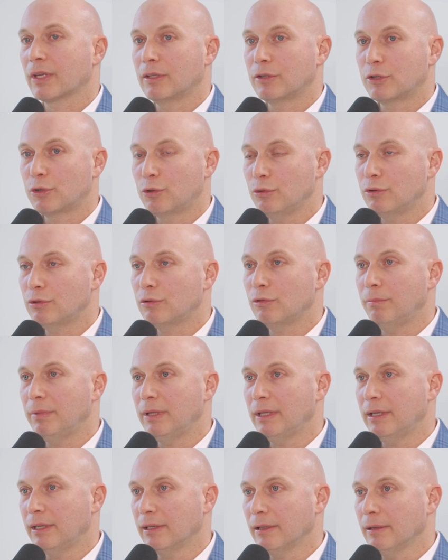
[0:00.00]
choose to
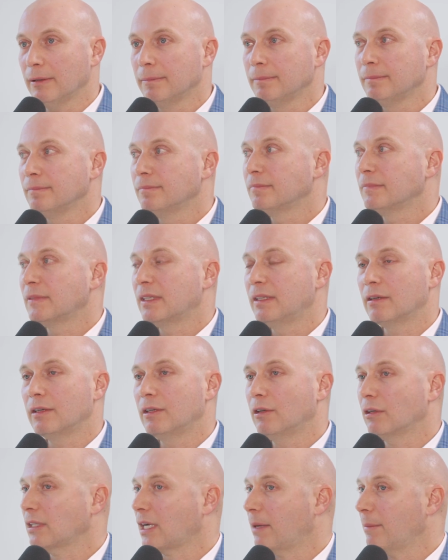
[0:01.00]
be here. They're
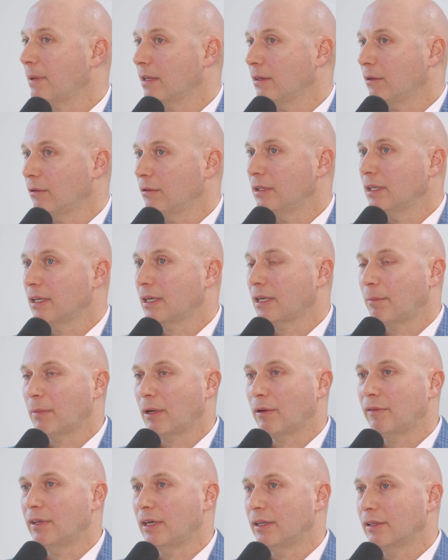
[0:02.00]
not coming alone. They're
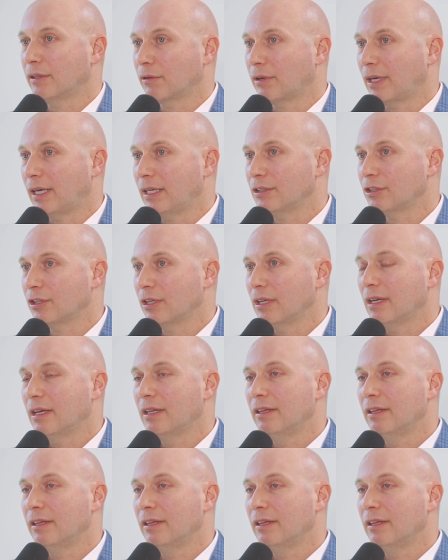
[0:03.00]
coming with the entourage.